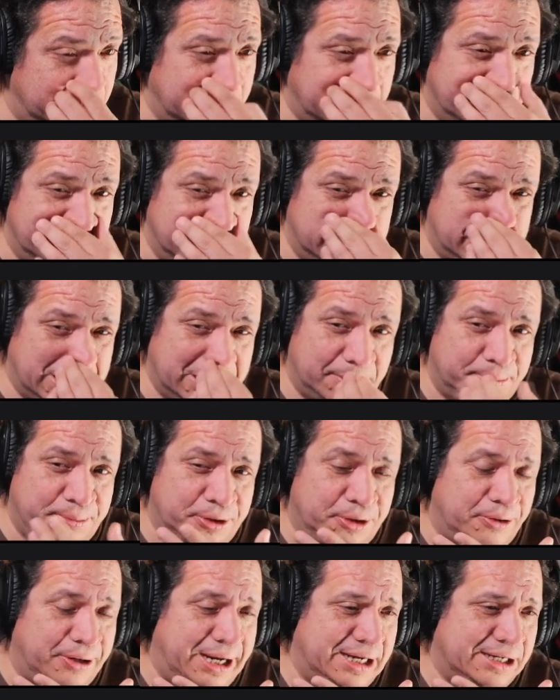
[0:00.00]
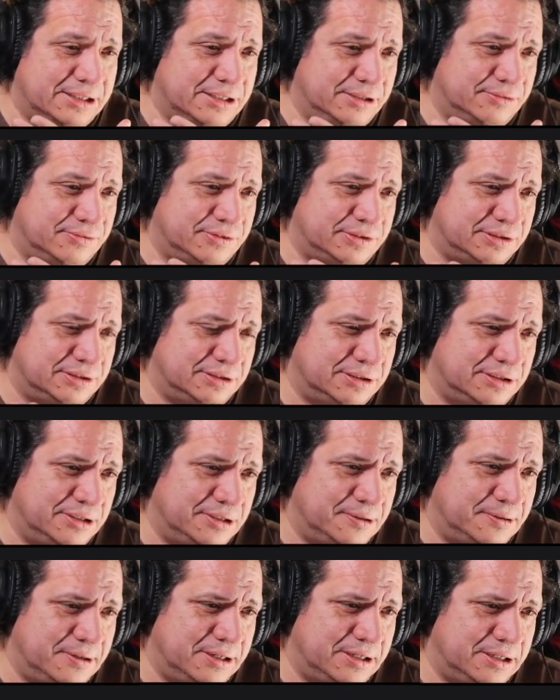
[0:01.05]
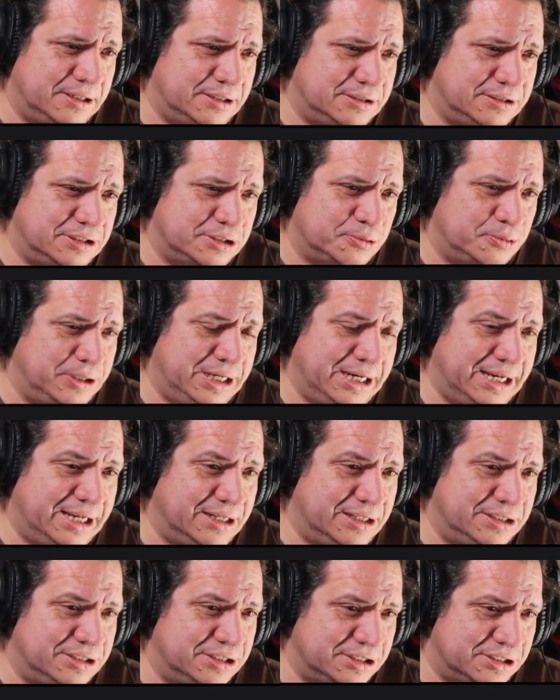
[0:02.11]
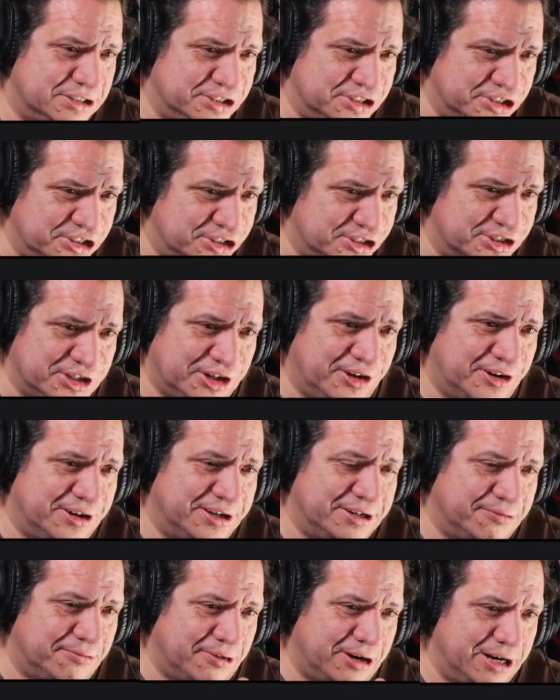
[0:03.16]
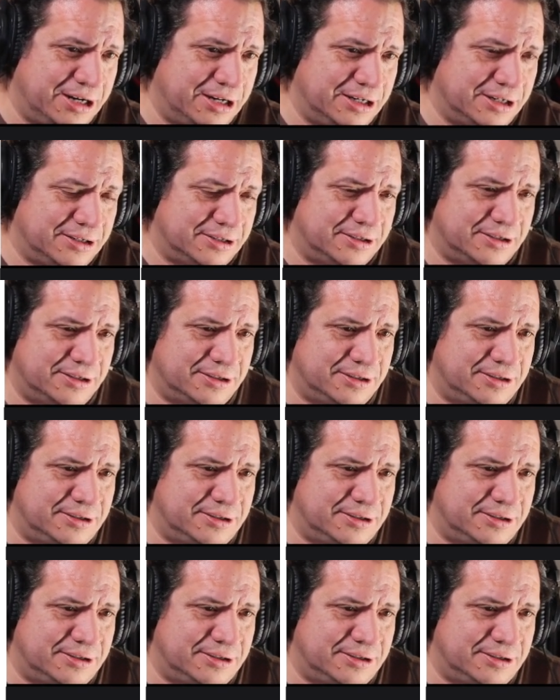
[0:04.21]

and look how proactive. Just went ahead and just started writing